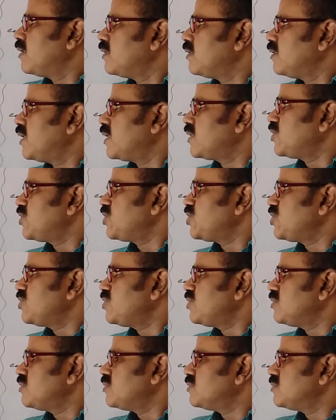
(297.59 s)
The
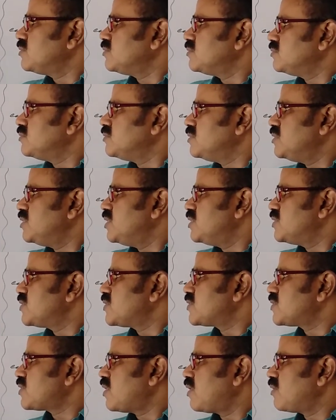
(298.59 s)
thing
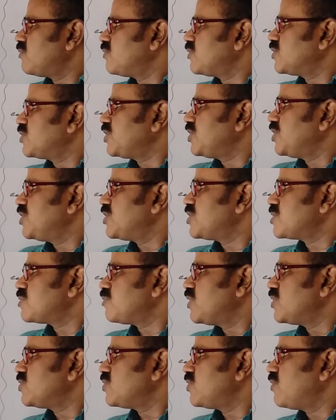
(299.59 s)
is solved. 3 addition
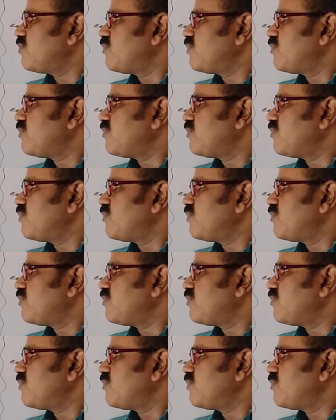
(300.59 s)
modulo